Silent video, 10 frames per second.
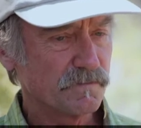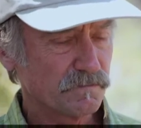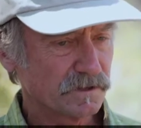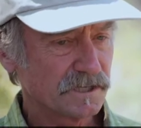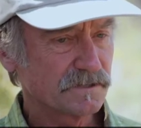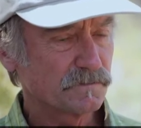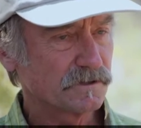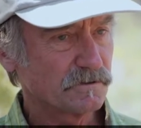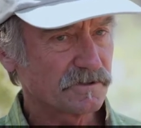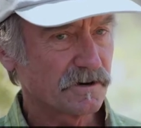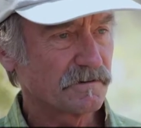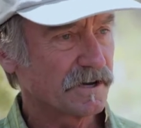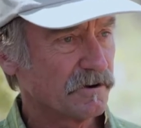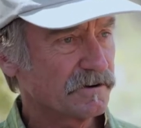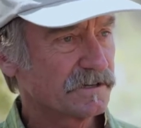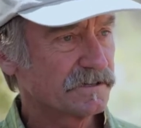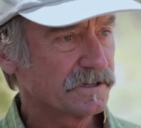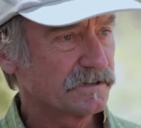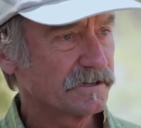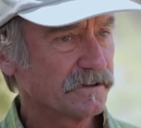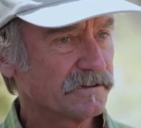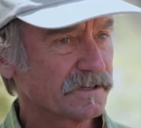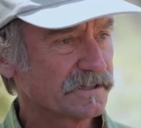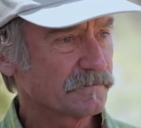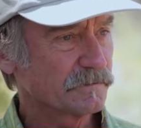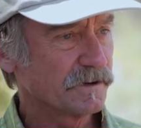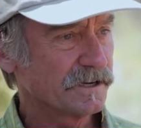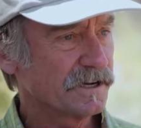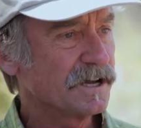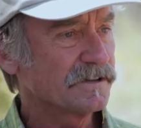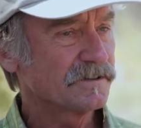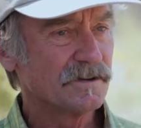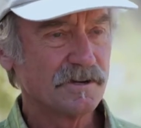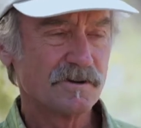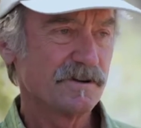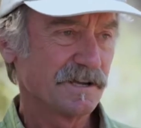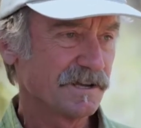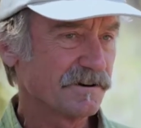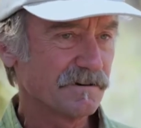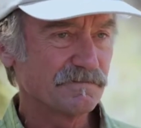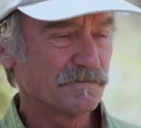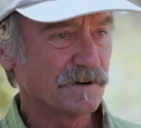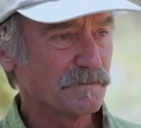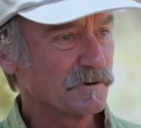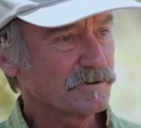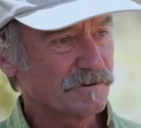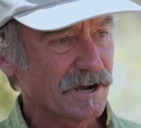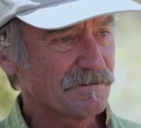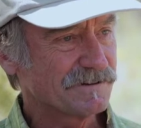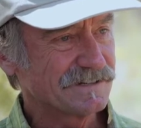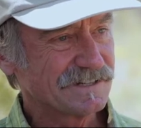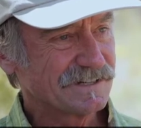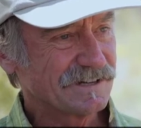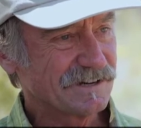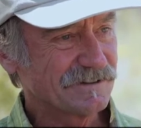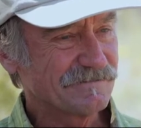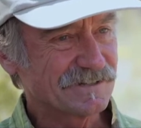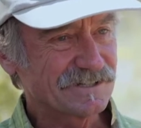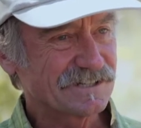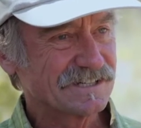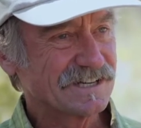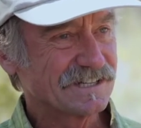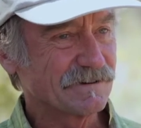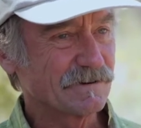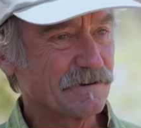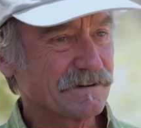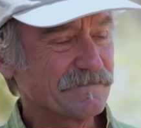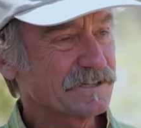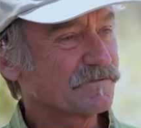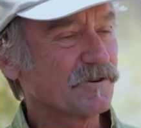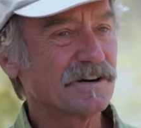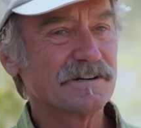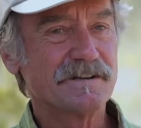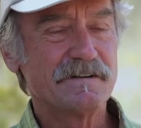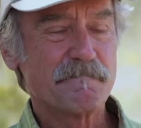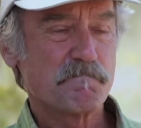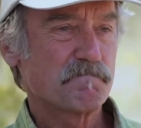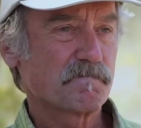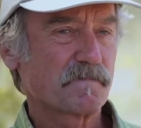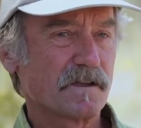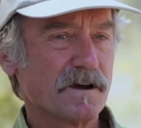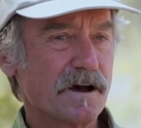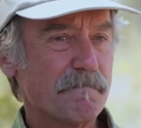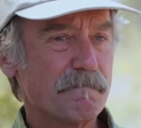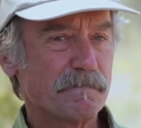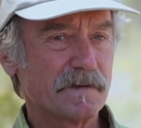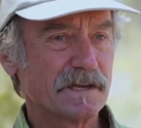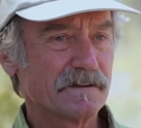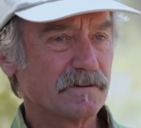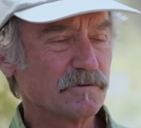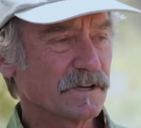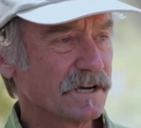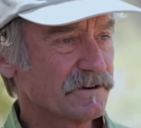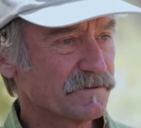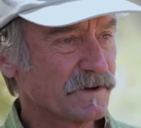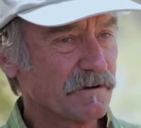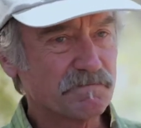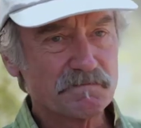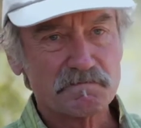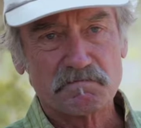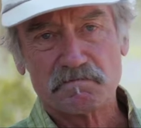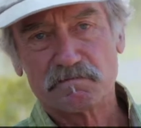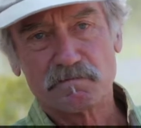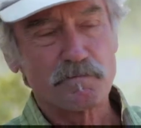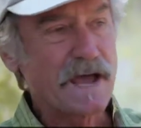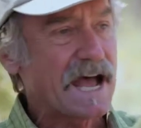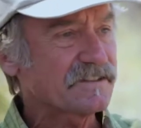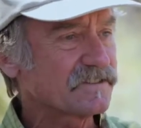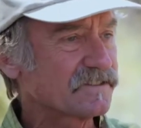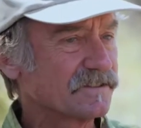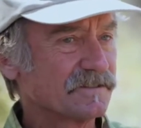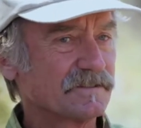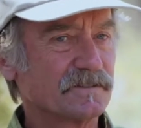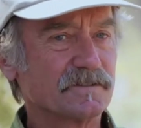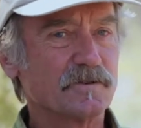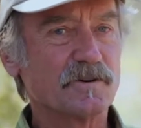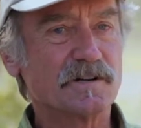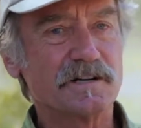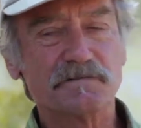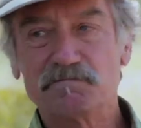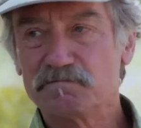please produce our elk and deer and other things that we want to hunt, and our rainbow trout and other fish that we want to fish for. And who cares about bats or